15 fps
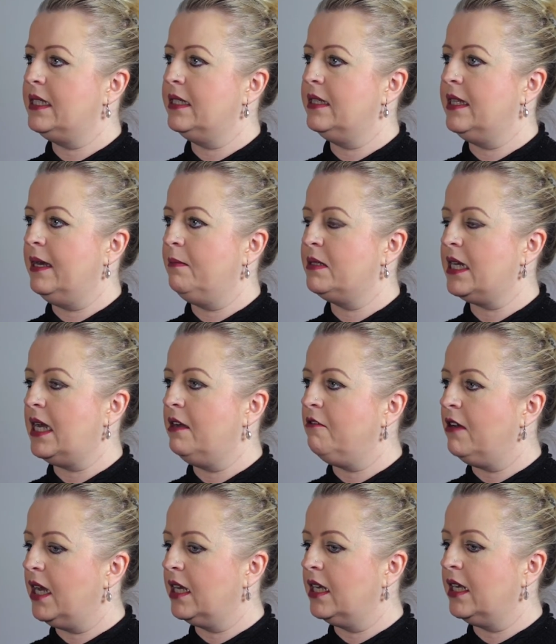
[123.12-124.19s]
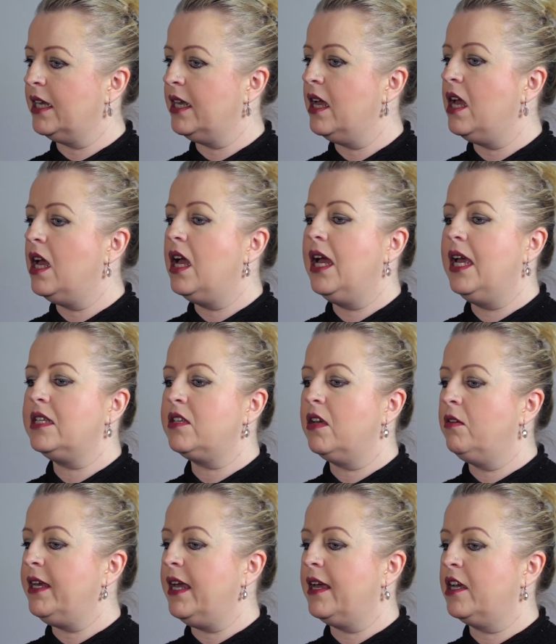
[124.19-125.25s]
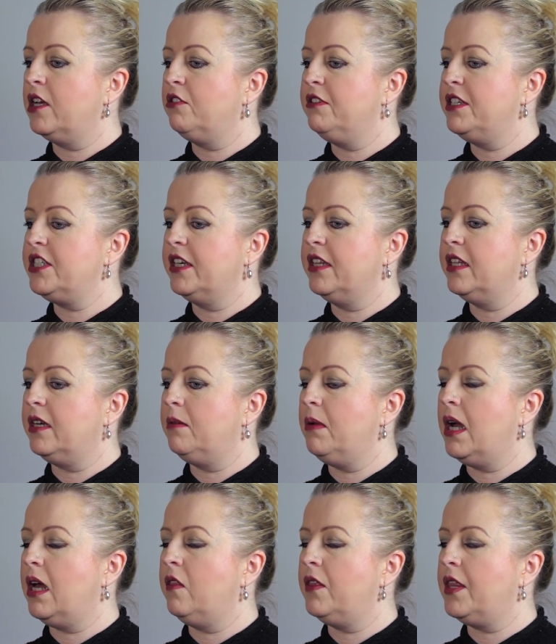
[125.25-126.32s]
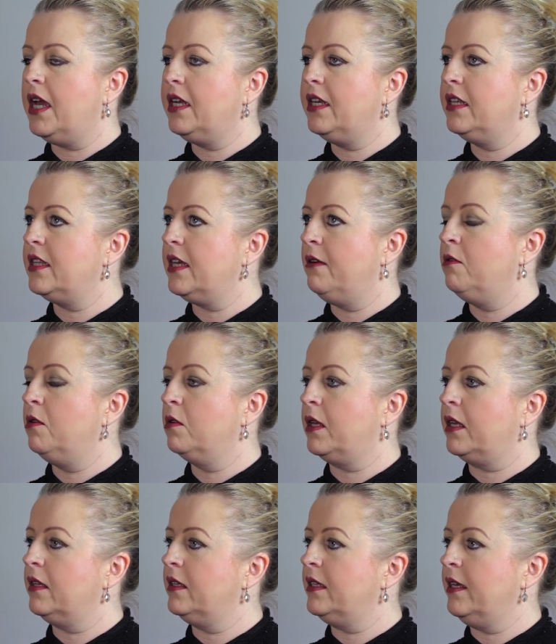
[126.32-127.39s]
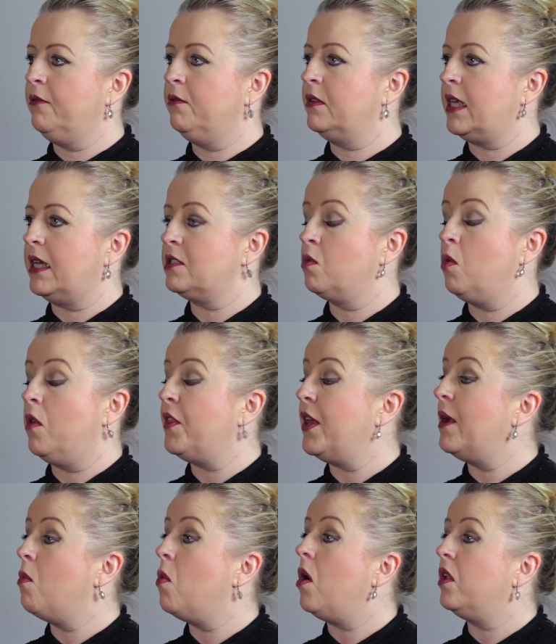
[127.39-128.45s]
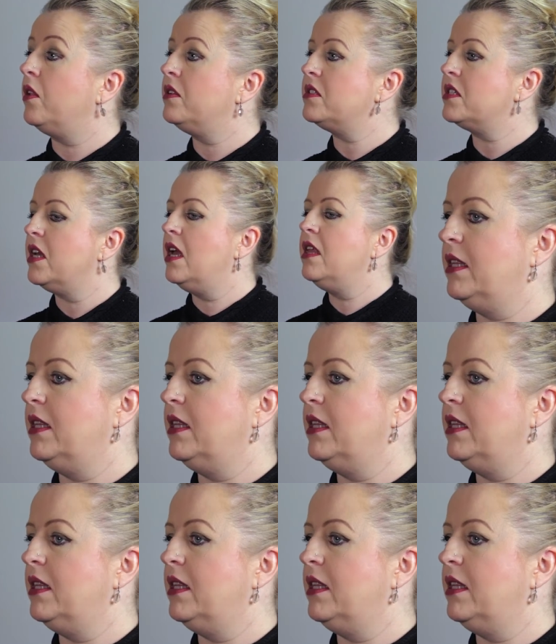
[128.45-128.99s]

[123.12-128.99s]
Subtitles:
to them directly, it's only encouraging them, and then that's what they want.